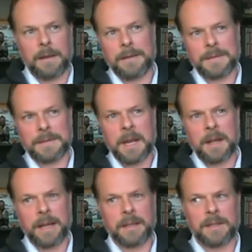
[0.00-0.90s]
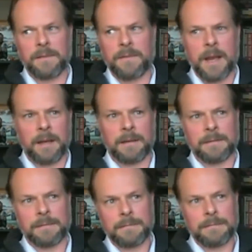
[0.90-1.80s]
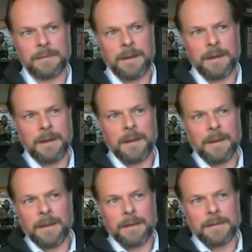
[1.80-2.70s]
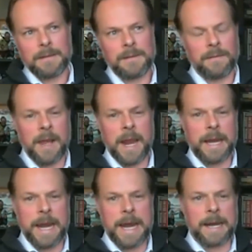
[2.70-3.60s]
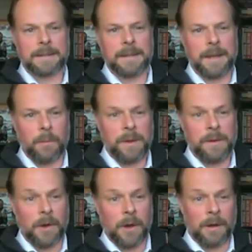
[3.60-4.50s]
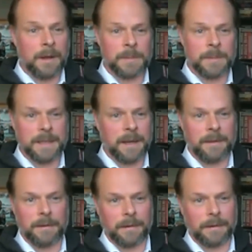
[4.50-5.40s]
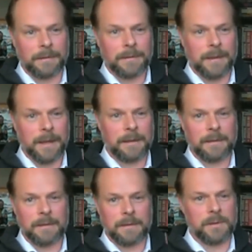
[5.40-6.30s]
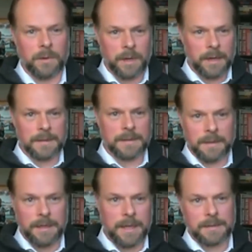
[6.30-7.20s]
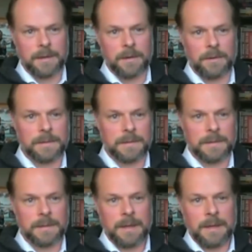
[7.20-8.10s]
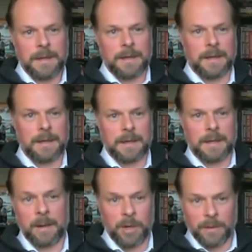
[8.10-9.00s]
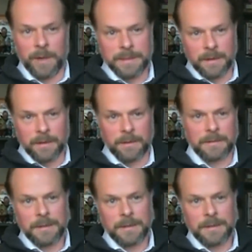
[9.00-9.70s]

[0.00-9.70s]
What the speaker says: it's kind of like a divine act that we've all come together. Like Joy is on the East Coast, I'm on the West Coast,